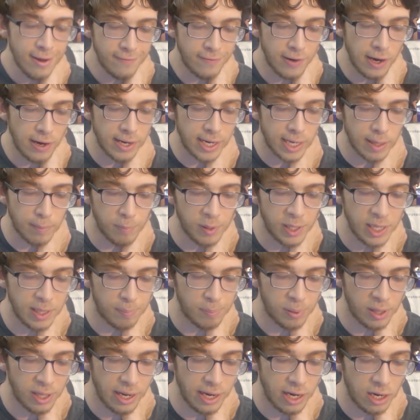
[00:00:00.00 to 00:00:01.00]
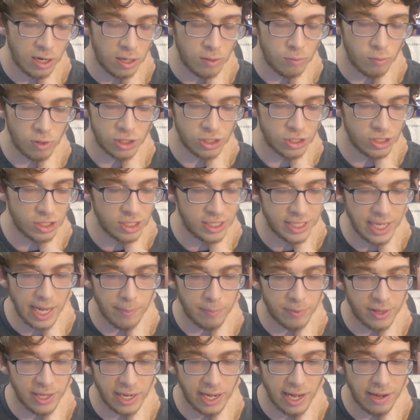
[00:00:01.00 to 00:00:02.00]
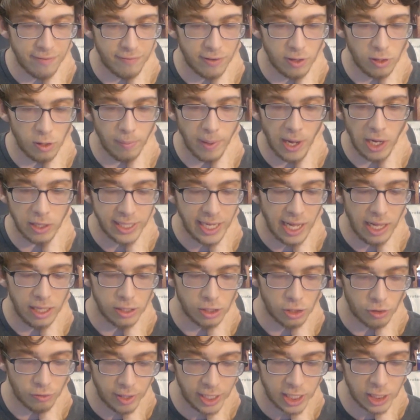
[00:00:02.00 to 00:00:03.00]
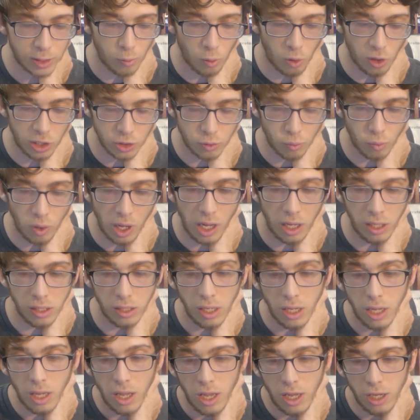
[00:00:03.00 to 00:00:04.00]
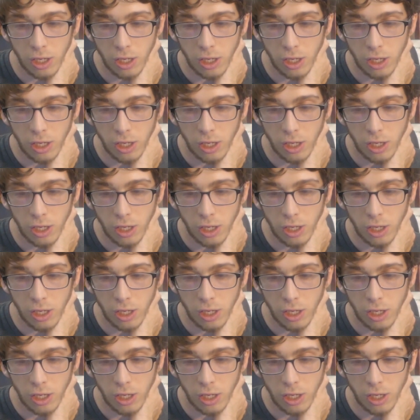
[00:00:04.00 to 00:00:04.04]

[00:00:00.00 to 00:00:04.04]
very complete player, which is the same thing I feel about Talon Griekspoor as well,